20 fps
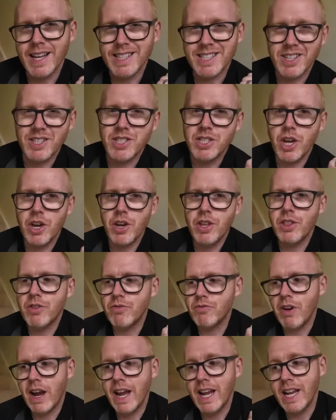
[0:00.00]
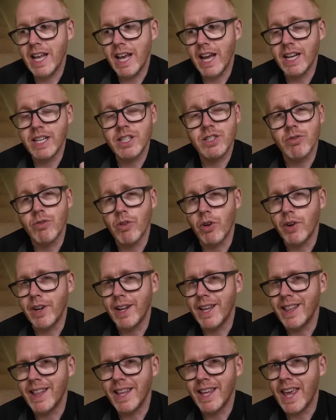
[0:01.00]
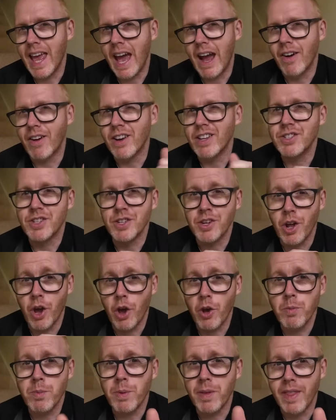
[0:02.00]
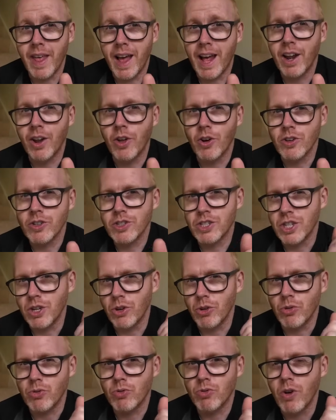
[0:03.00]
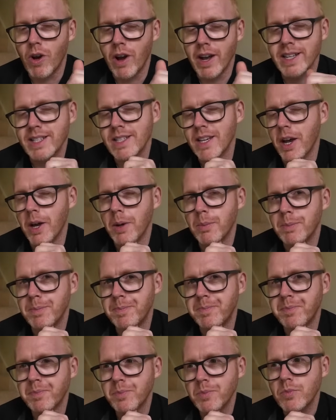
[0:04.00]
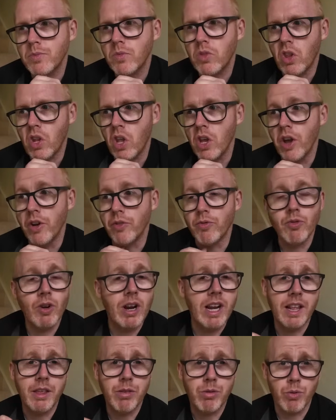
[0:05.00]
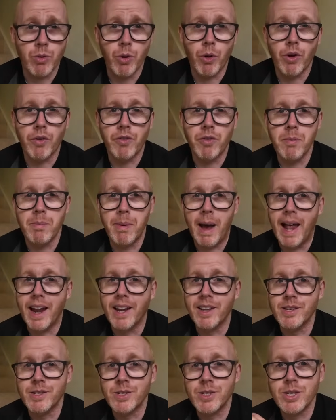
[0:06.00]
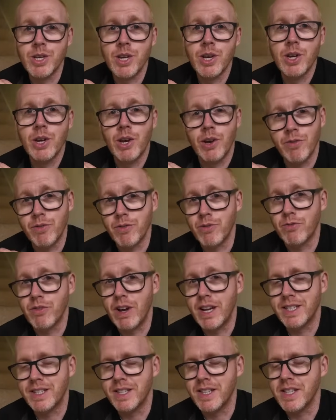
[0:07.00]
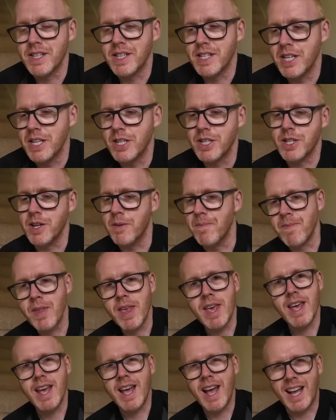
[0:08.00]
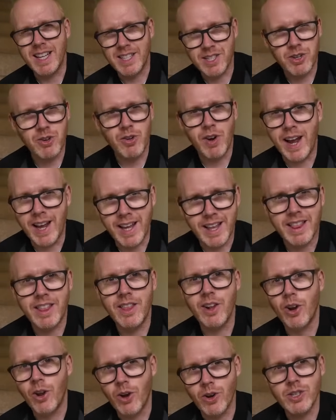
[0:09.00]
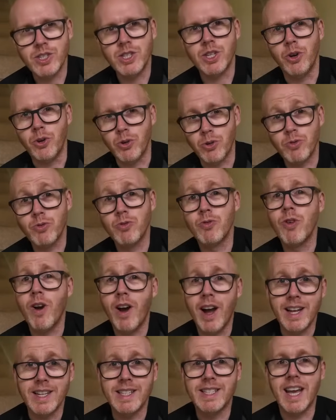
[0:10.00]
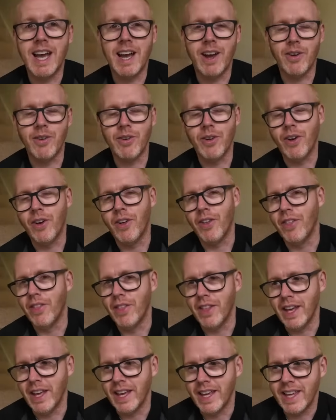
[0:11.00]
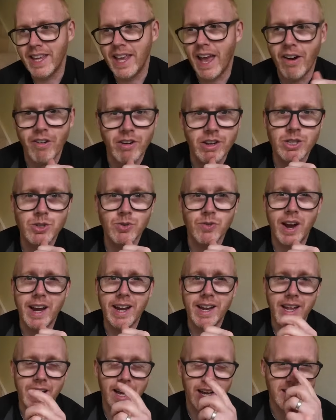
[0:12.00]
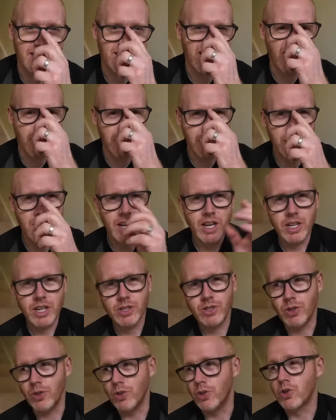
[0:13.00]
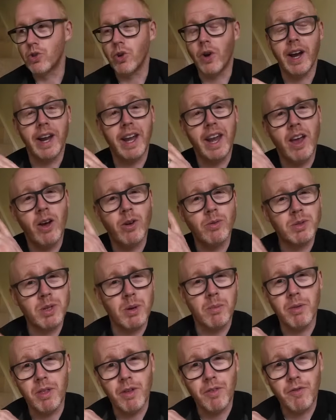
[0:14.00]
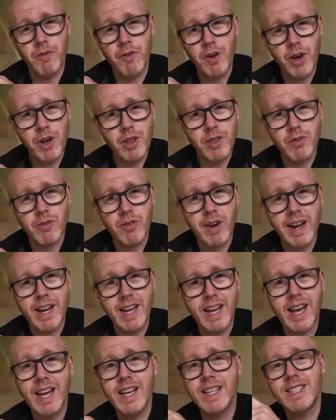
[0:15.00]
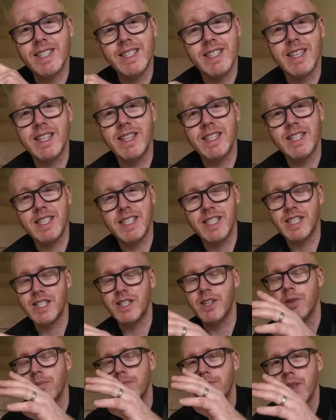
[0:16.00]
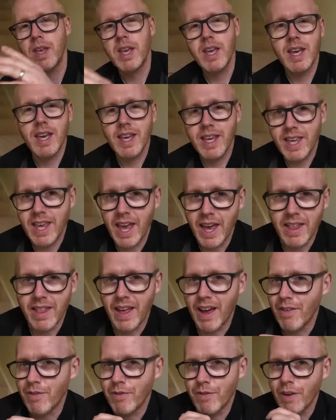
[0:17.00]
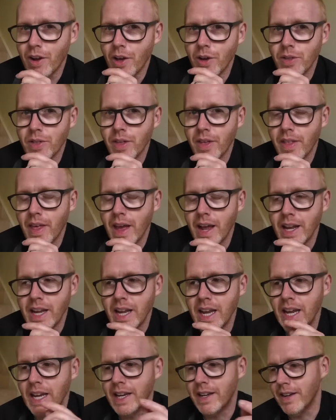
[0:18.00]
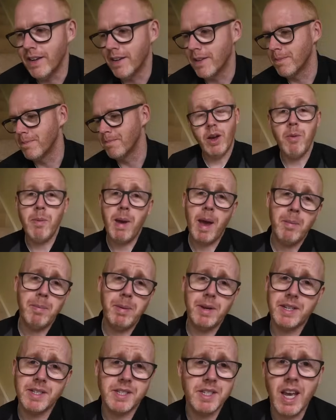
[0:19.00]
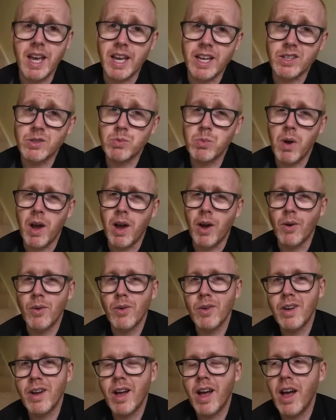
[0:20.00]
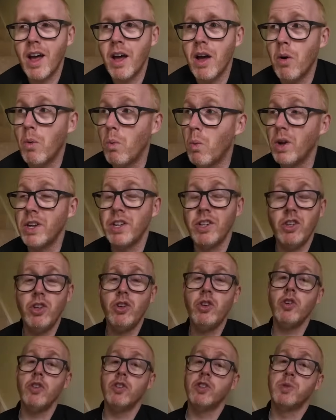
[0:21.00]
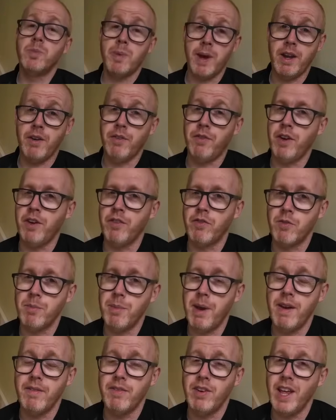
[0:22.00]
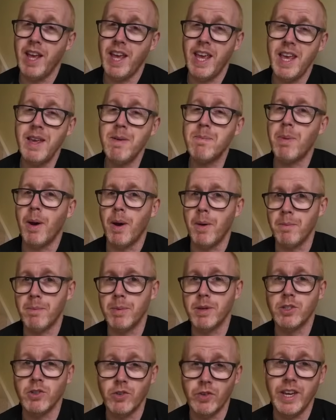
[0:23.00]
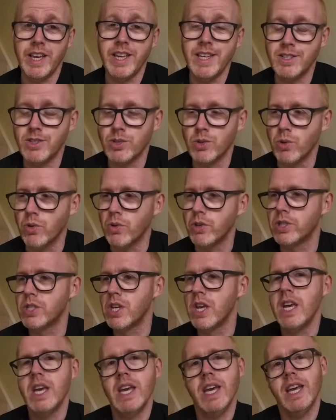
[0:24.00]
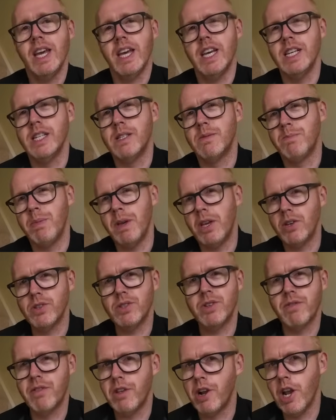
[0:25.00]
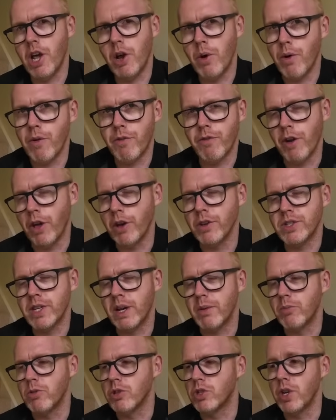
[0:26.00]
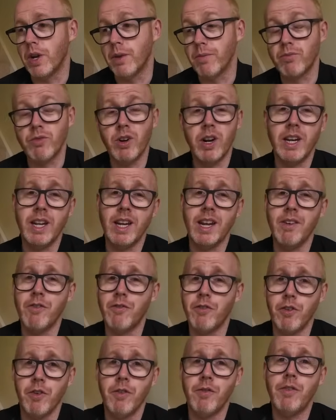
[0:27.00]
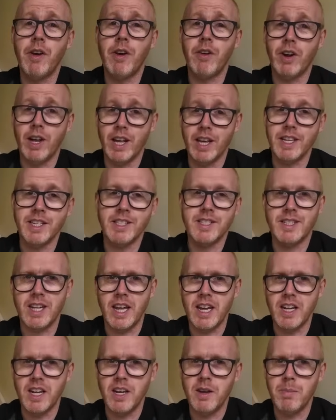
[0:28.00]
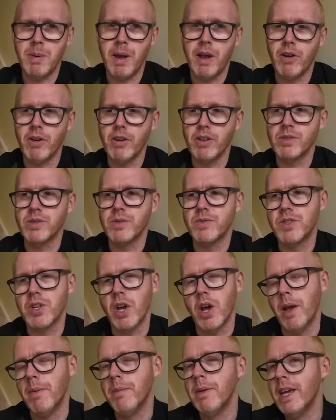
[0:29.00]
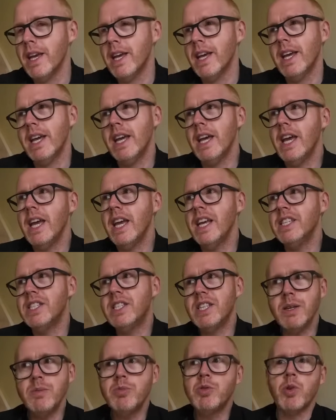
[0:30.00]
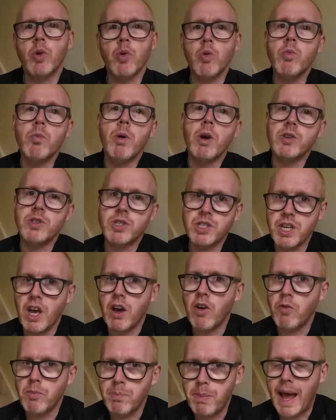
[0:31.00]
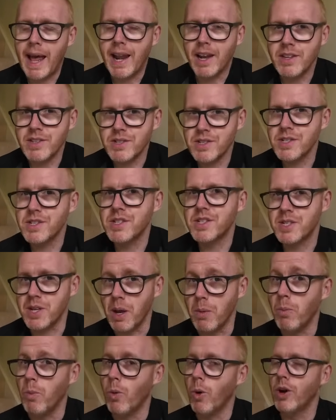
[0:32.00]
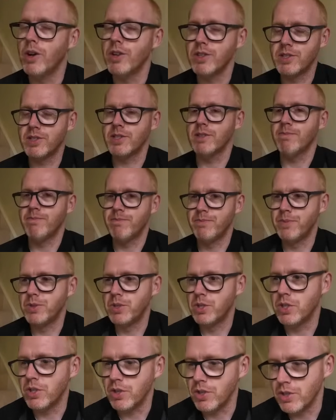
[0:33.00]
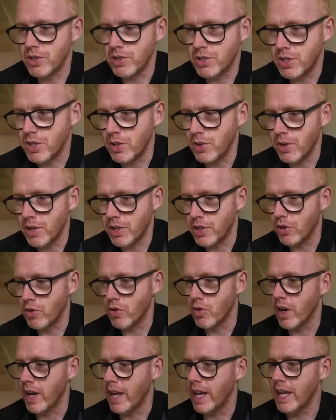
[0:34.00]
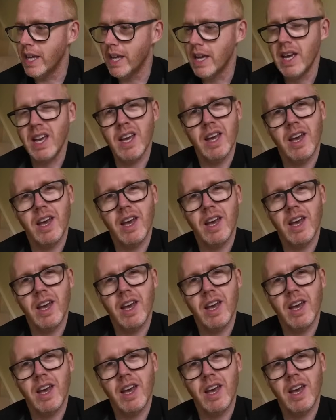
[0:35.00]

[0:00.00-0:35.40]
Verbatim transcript: As I turned the radiator on in the garage and opened that lock shield right up, I really threw off the balance of the rest of the system. I had to crank the lock shield right down on the garage radiator to try and help some of the further radiators in the system get that flow that they needed. Now, I'm happy to say as well, uh, one huge benefit from having a heat pump as your heat source is because of the lower flow temperature and running it for a very extended periods of time, it seems to almost self balance somewhat to, to a degree.